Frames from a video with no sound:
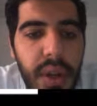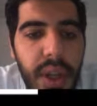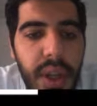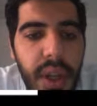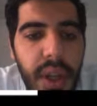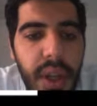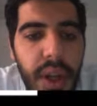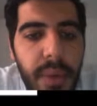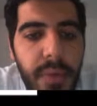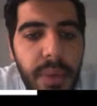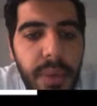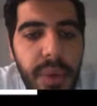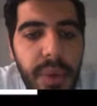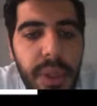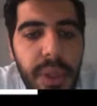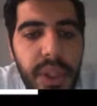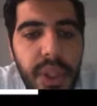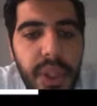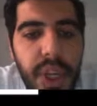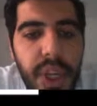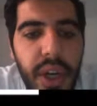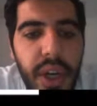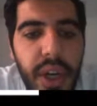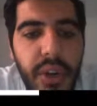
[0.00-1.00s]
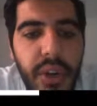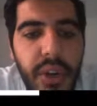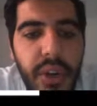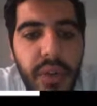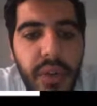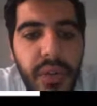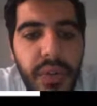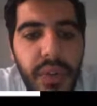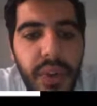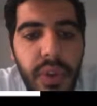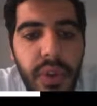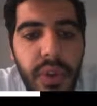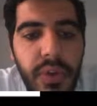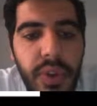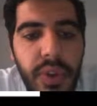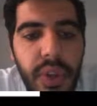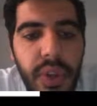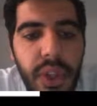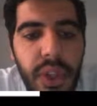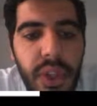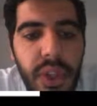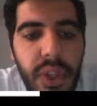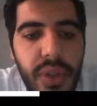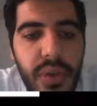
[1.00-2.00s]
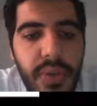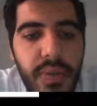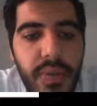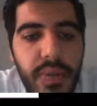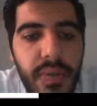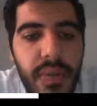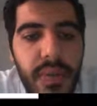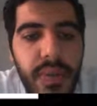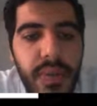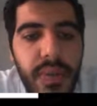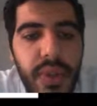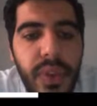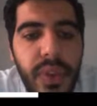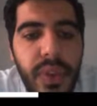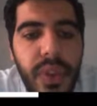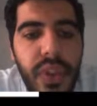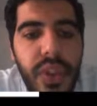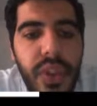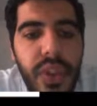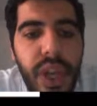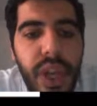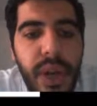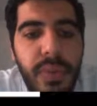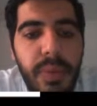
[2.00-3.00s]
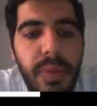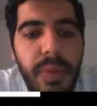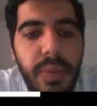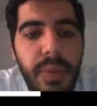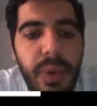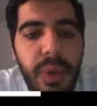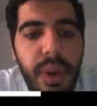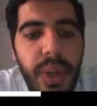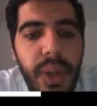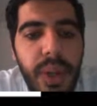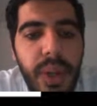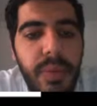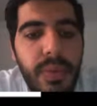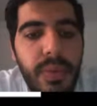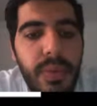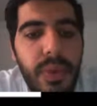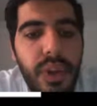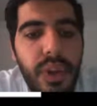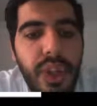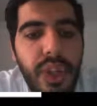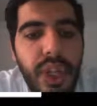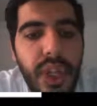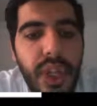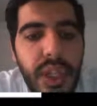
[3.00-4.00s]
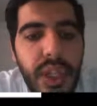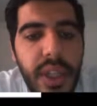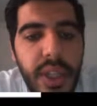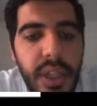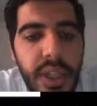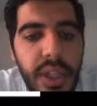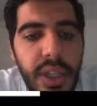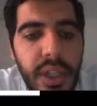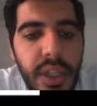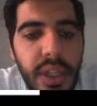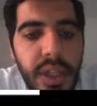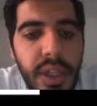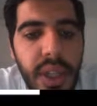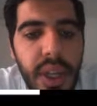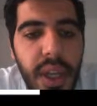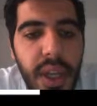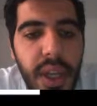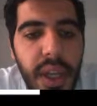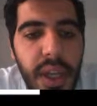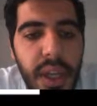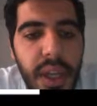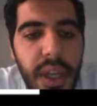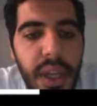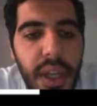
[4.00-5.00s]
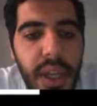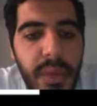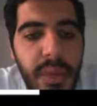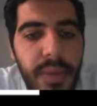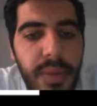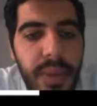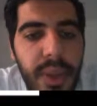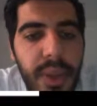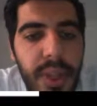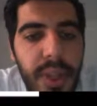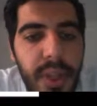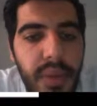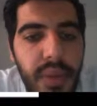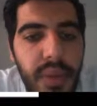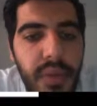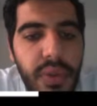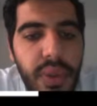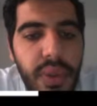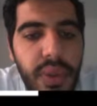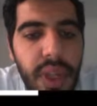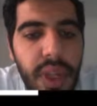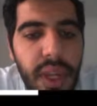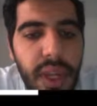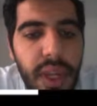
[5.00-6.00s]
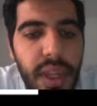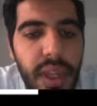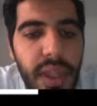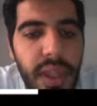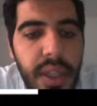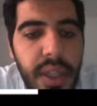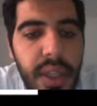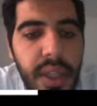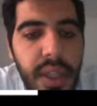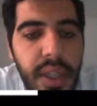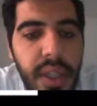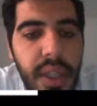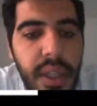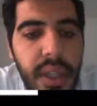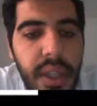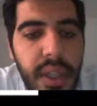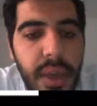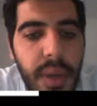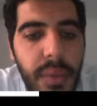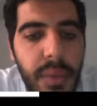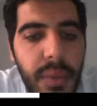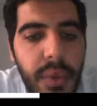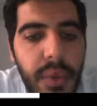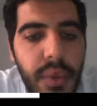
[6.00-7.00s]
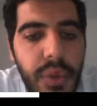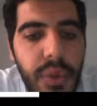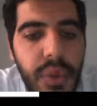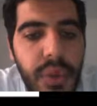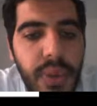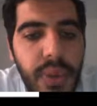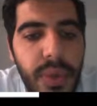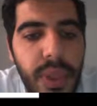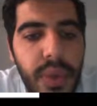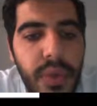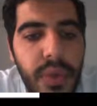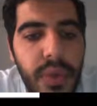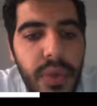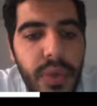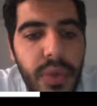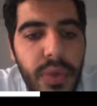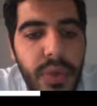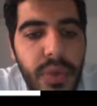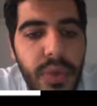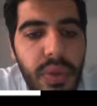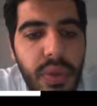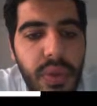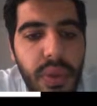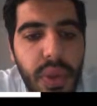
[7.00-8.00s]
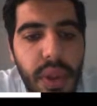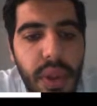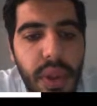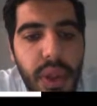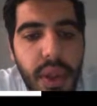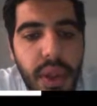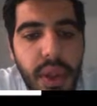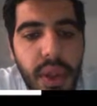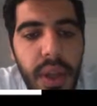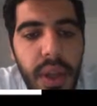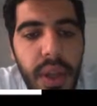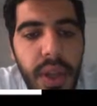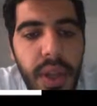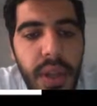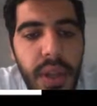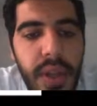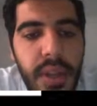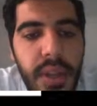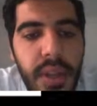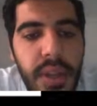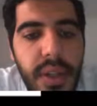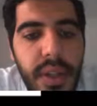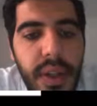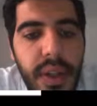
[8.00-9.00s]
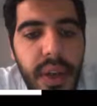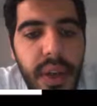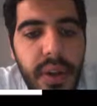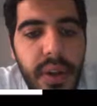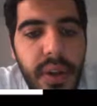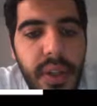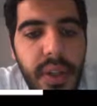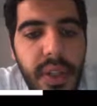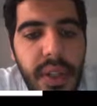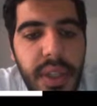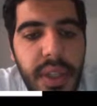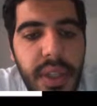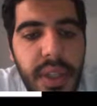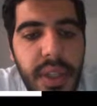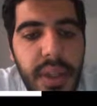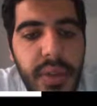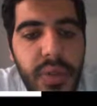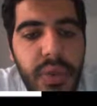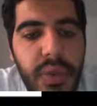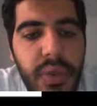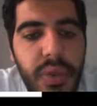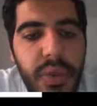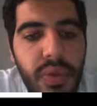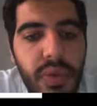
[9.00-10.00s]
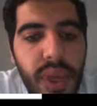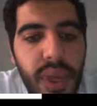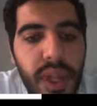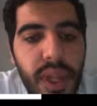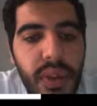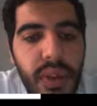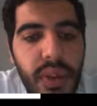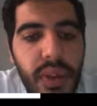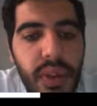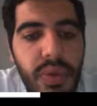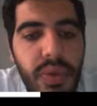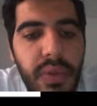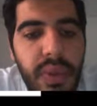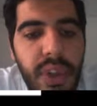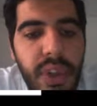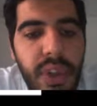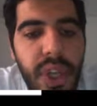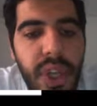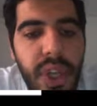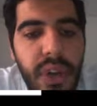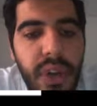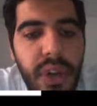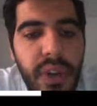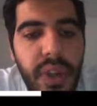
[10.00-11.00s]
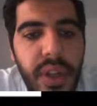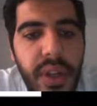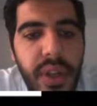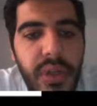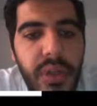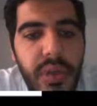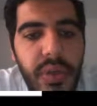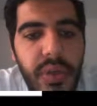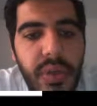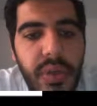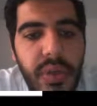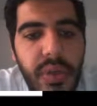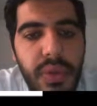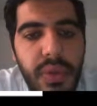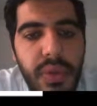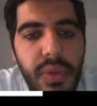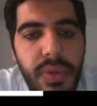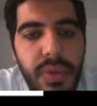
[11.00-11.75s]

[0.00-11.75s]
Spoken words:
hampered sharing of knowledge. SharePoint project is not being used and is supposed to be used. There are still too many knowledge sharing tools.